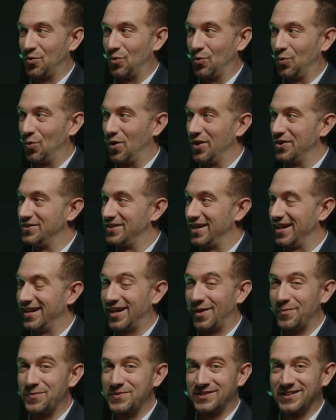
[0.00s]
one day
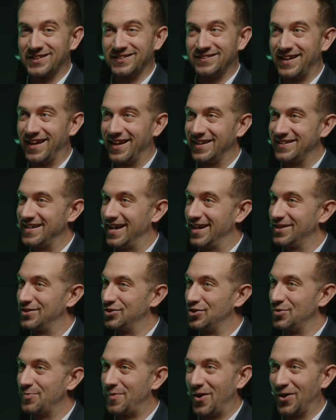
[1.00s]
I'm sitting at a
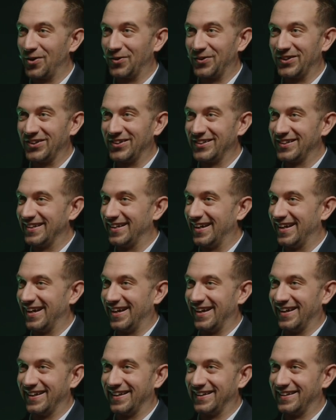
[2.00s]
tattoo parlor,
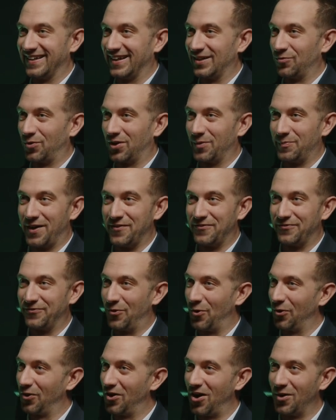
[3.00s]
getting one of my
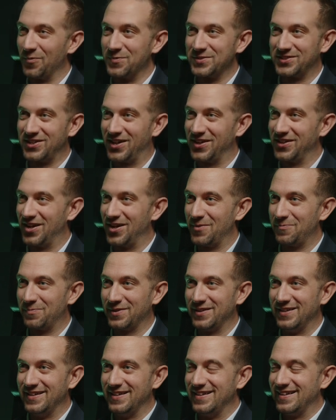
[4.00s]
forearms done up,
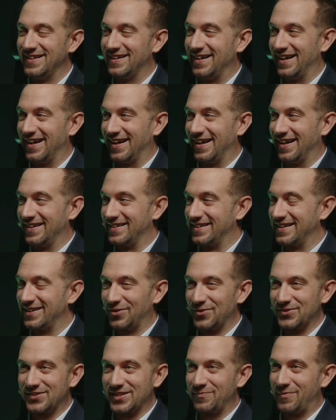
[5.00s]

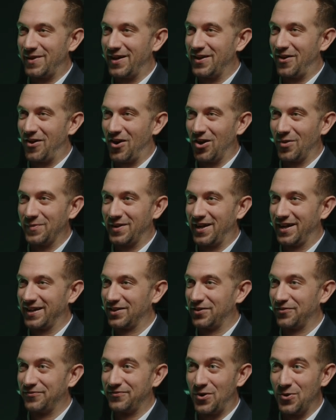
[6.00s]
needles in my arm, and I
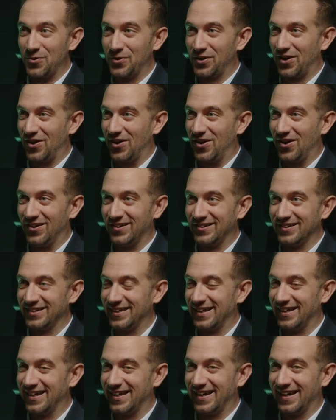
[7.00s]
get a phone call,
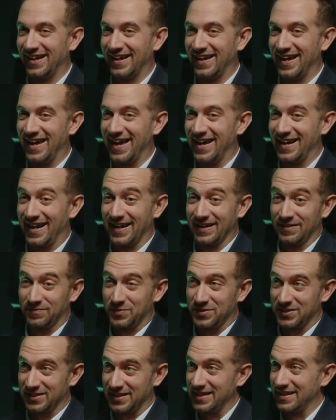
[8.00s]
and I
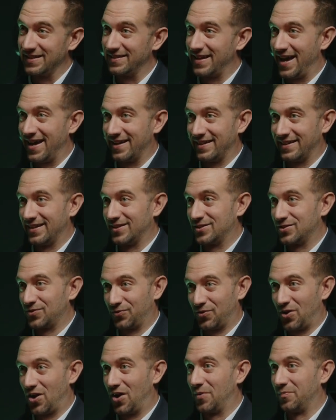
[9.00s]
see that it's
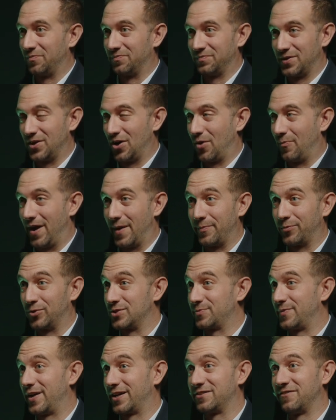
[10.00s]
from, my
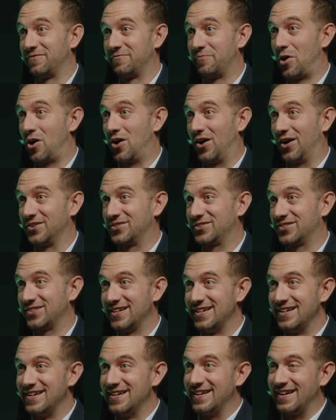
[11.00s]
prospective boss.
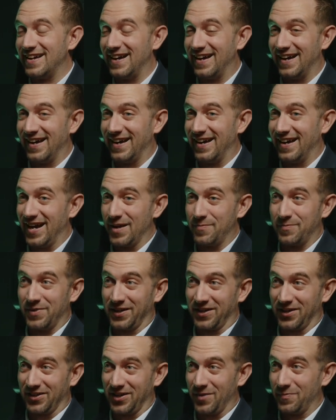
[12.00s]
I
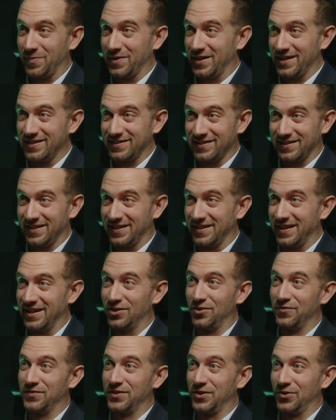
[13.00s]
pick it up and I did an
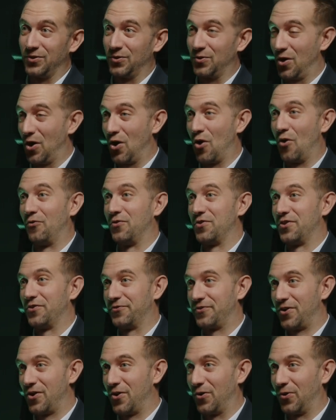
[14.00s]
interview over the
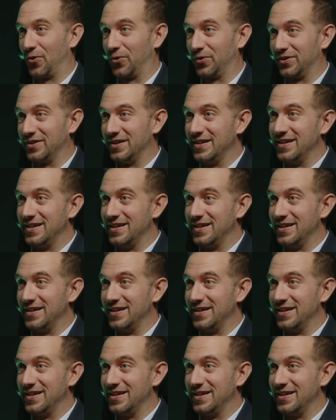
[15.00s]
phone.